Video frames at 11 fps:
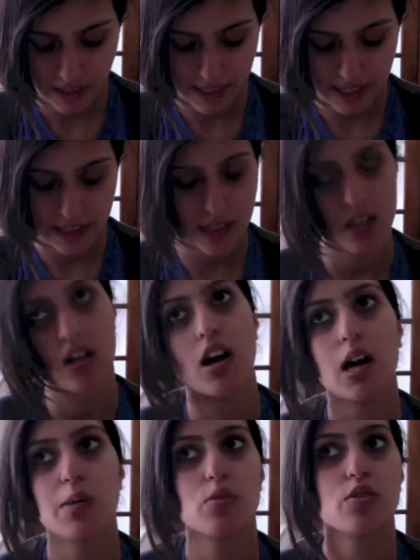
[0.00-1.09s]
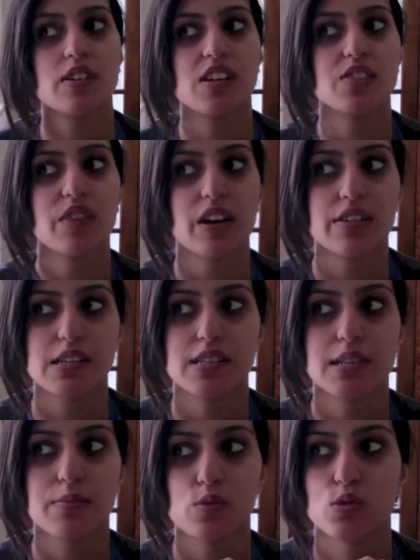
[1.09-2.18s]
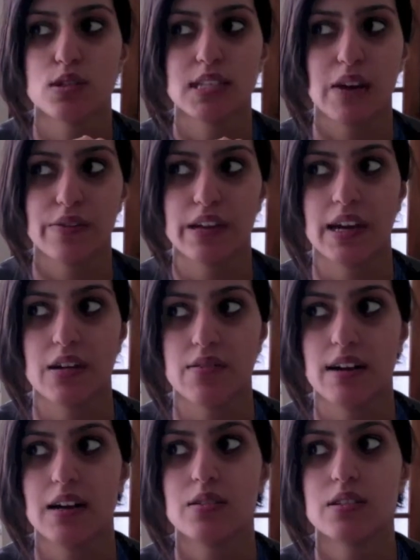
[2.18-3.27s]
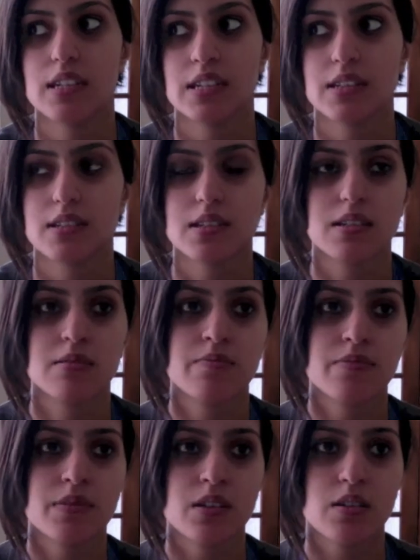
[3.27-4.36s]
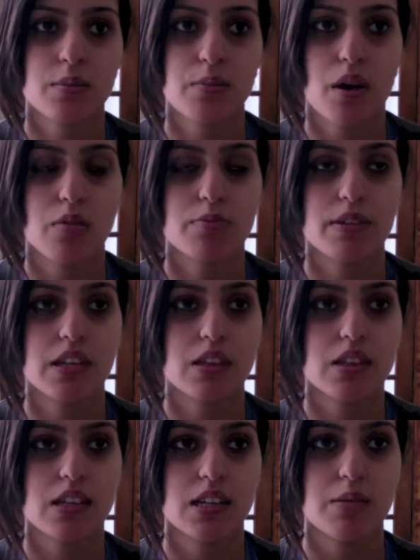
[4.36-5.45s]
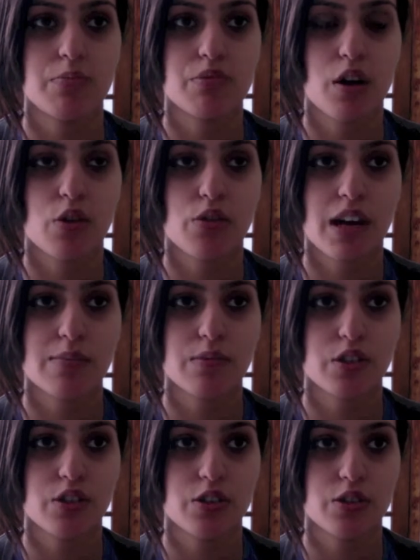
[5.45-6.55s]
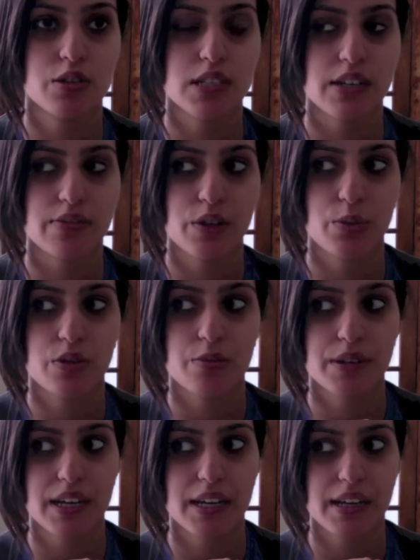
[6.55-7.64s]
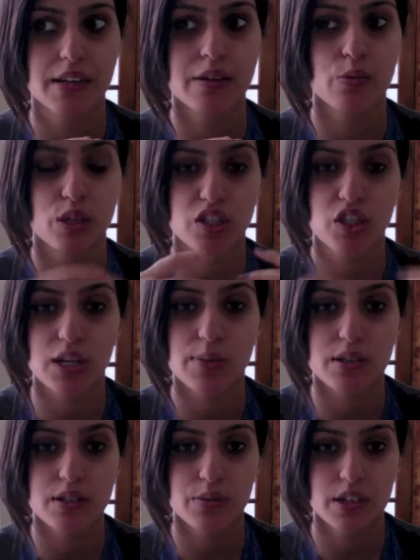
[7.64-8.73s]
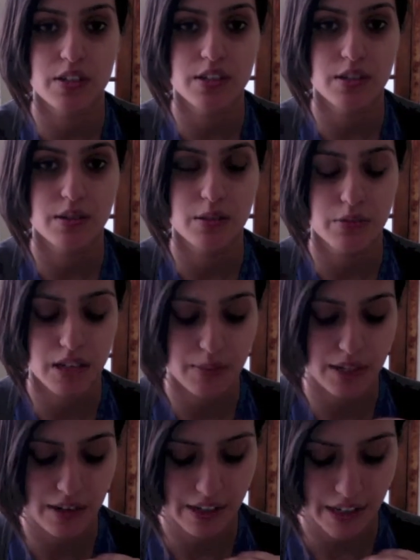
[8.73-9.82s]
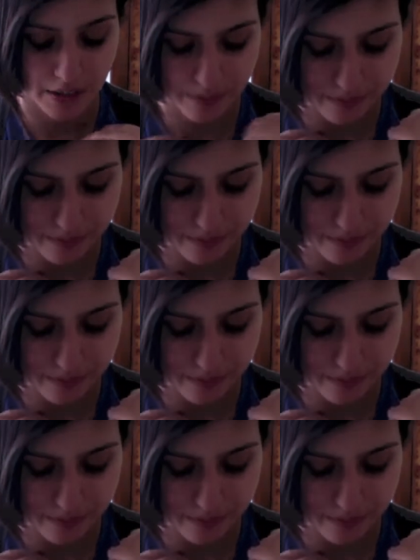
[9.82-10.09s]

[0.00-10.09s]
and iMovie is very simple to navigate around. It's probably the program you'd use if you were a beginner, which I was when I was doing the preliminary.